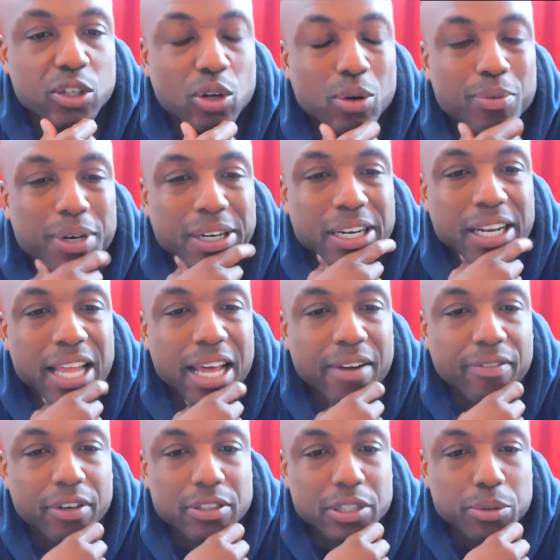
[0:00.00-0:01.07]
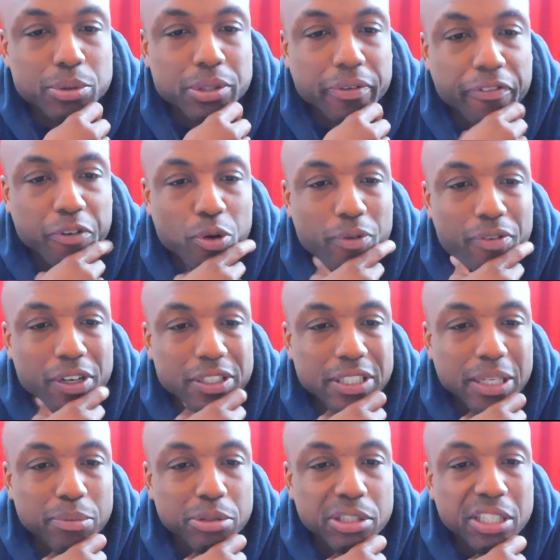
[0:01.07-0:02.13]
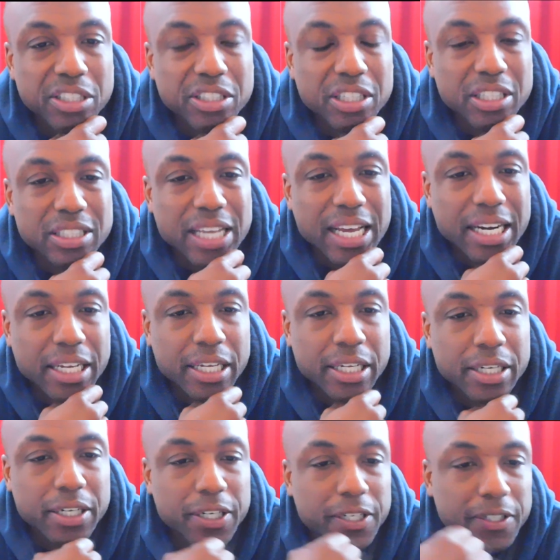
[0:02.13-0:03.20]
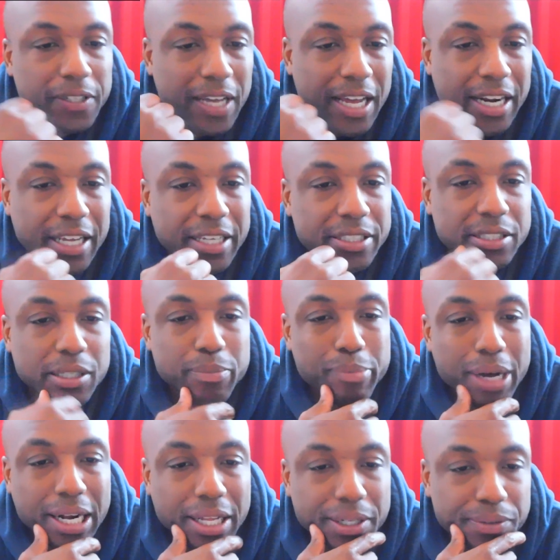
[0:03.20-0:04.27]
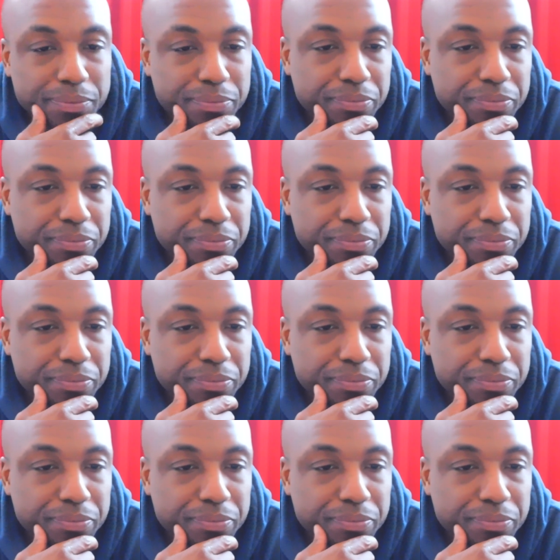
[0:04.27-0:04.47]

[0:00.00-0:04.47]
You know, it wasn't a lot of us, it was a few of us. They was teaching us how to hit somebody.